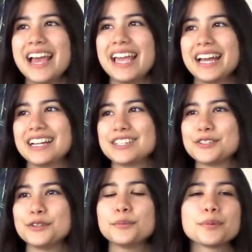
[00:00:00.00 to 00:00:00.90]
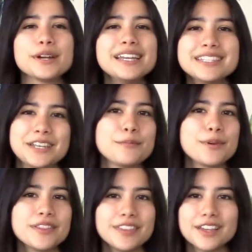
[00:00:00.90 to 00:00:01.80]
and to praise Him
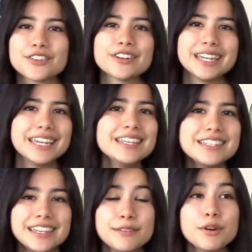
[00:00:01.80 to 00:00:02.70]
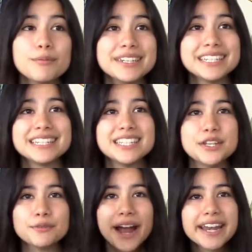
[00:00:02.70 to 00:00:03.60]
when things are easy and when we can
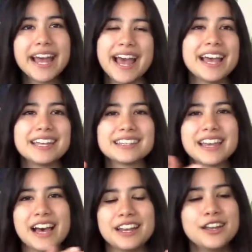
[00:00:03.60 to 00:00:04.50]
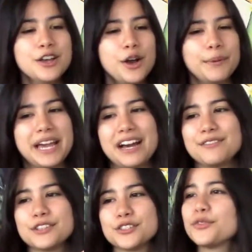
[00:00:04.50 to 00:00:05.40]
see right ahead that we have
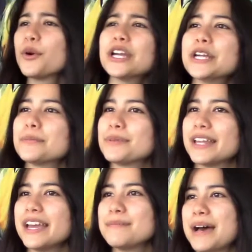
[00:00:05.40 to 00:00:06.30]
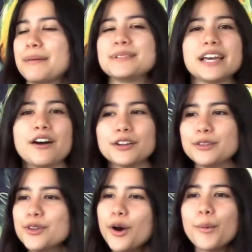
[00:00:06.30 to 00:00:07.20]
this 4-year plan mapped out.
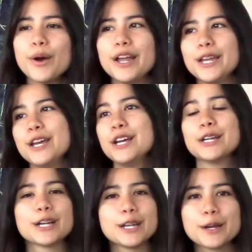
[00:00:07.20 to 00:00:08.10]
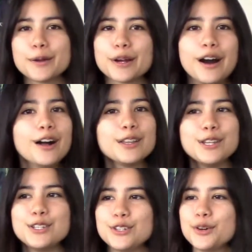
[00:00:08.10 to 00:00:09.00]
You know when you're going to go to
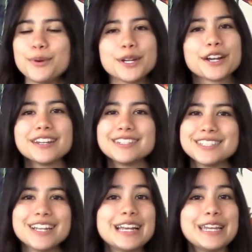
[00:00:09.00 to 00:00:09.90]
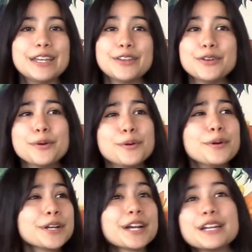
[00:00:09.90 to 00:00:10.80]
college, you know what you're going to study, you know
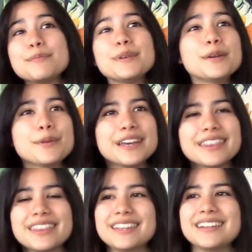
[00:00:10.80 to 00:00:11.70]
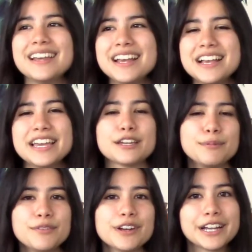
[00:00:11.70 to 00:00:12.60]
who you're going to be with, and it can
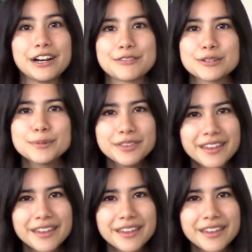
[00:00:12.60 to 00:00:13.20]
be very comfortable